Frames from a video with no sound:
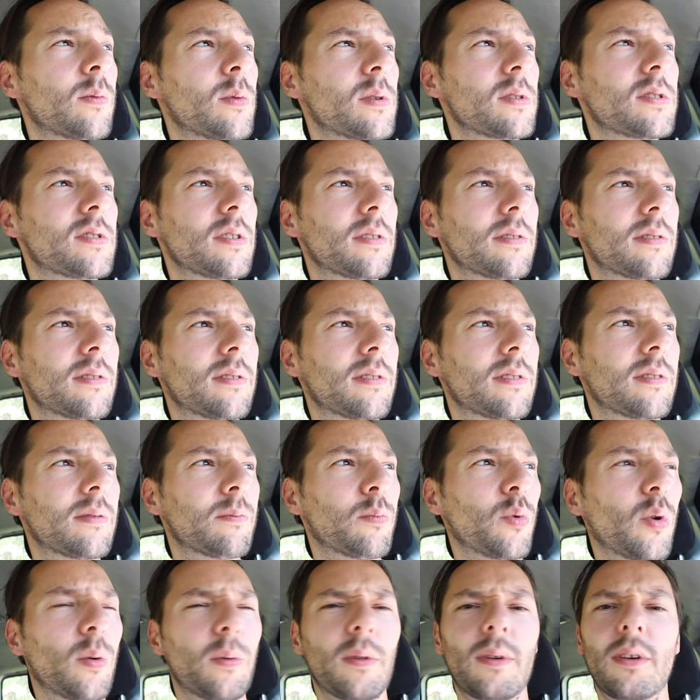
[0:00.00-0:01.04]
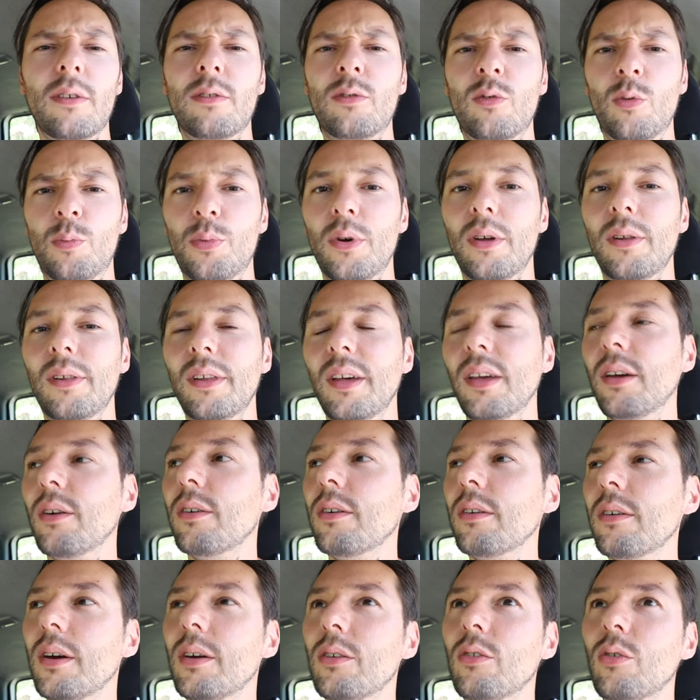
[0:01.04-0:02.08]
which is probably super
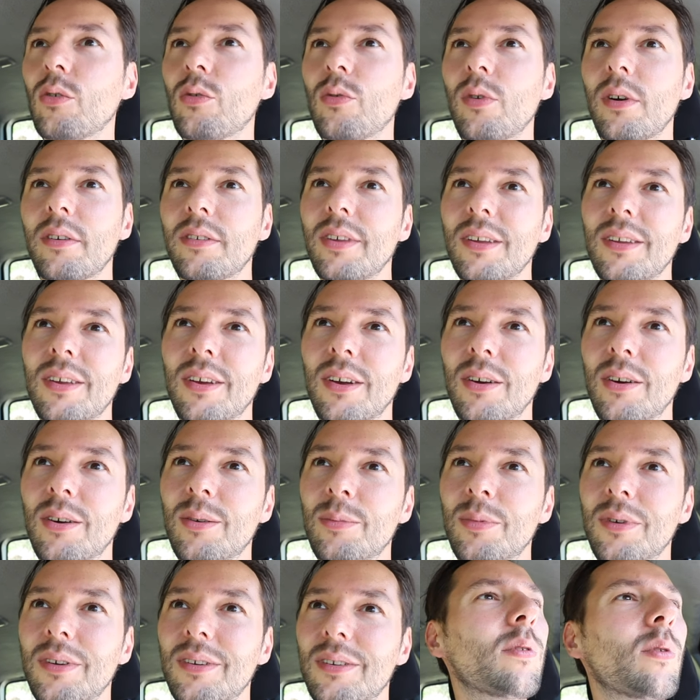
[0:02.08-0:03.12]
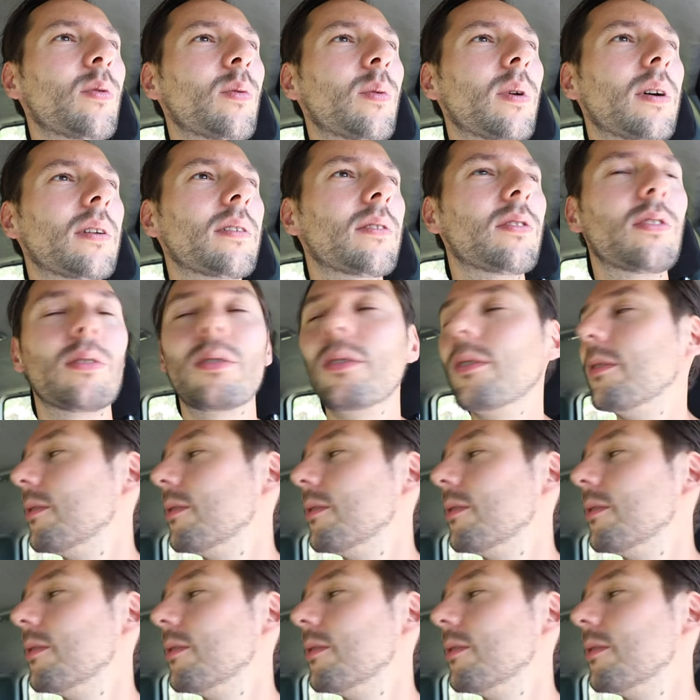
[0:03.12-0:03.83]
illegal to cross it here. But you so want to... of course to...